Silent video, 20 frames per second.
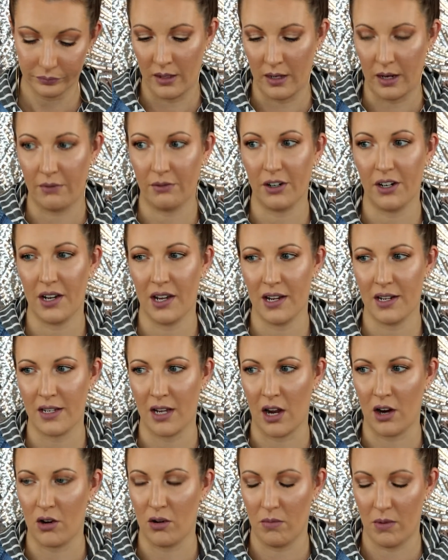never again,
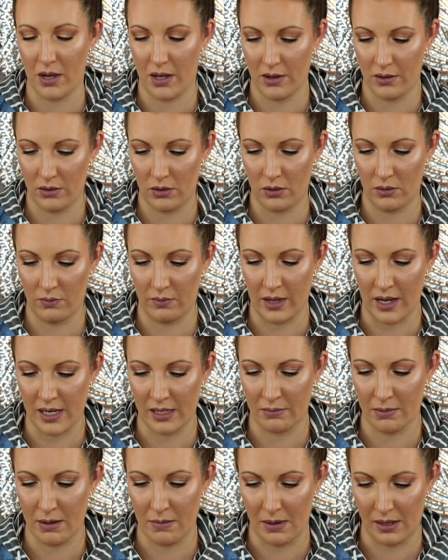Taco Bell, you've
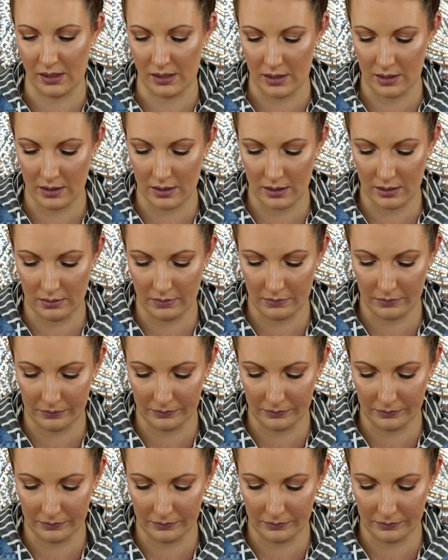lost my business.